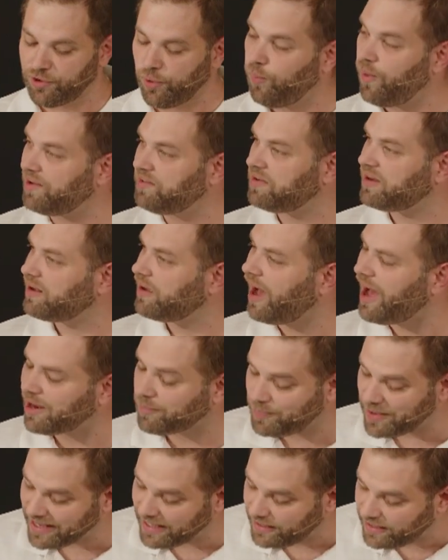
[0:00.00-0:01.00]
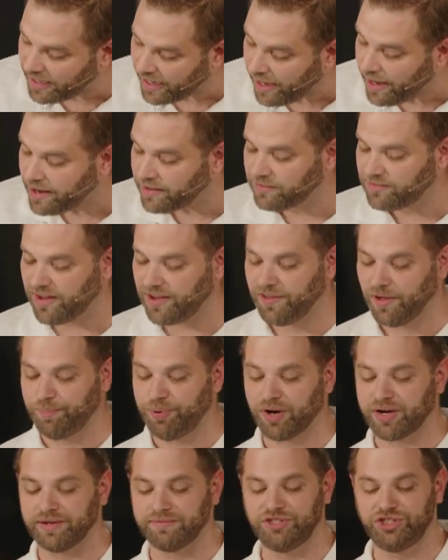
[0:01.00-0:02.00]
So, what God begins in the
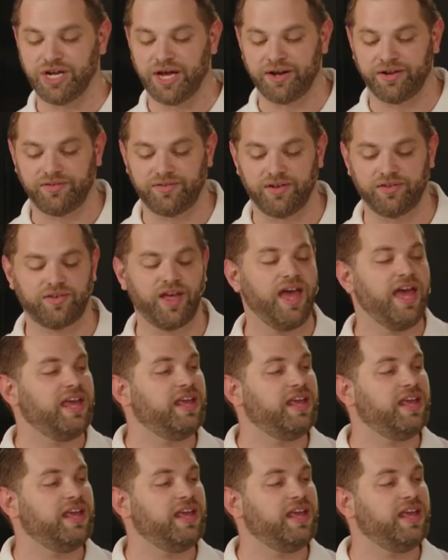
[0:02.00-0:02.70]
book of Genesis,